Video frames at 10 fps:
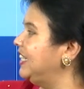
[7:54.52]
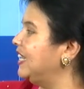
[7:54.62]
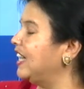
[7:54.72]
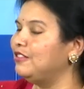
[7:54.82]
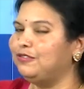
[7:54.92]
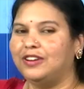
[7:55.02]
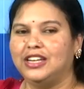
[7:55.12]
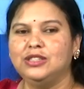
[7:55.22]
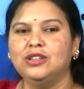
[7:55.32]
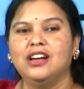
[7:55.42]
and 5
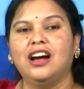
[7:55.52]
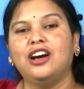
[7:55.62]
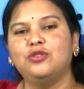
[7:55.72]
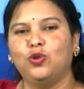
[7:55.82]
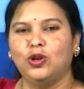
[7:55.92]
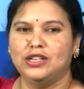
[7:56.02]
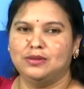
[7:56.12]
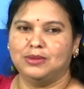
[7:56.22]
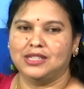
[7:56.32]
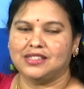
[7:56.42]
are whole
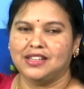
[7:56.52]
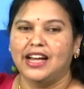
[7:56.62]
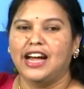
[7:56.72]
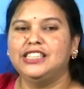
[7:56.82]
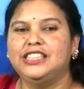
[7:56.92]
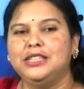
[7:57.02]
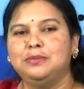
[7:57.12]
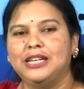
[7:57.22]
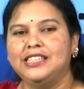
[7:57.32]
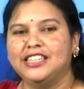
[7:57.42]
numbers and 3 by
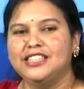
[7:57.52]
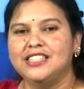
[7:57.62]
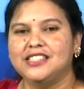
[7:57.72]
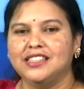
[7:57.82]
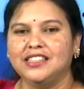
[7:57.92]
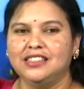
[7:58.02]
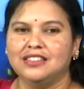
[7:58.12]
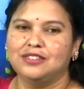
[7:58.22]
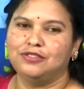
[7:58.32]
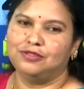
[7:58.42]
10 is a
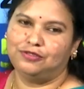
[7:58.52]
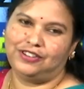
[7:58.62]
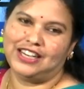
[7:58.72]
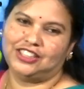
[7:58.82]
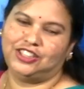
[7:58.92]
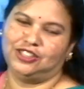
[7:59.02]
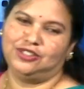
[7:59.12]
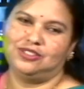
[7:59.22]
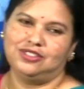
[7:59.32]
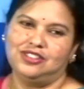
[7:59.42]
fraction.
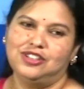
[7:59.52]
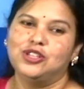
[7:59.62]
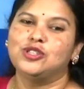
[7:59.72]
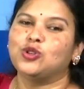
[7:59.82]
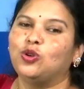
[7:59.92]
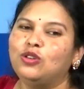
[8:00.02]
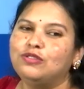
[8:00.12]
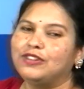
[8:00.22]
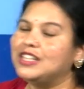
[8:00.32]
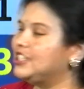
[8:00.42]
So,
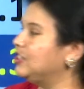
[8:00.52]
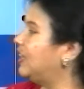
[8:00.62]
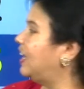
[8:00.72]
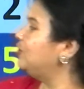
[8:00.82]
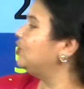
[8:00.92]
first you have to